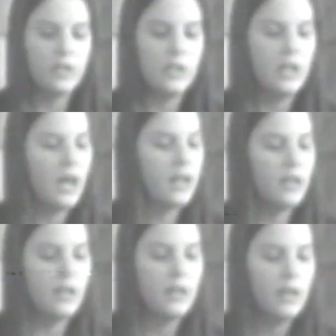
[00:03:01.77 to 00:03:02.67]
and a lot of
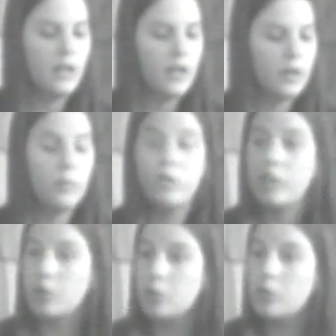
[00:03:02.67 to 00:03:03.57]
the
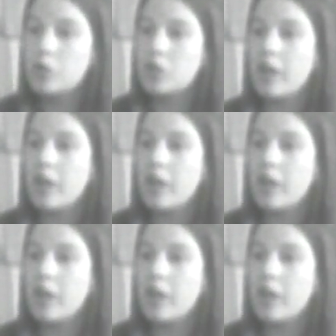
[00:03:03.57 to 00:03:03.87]
really crucial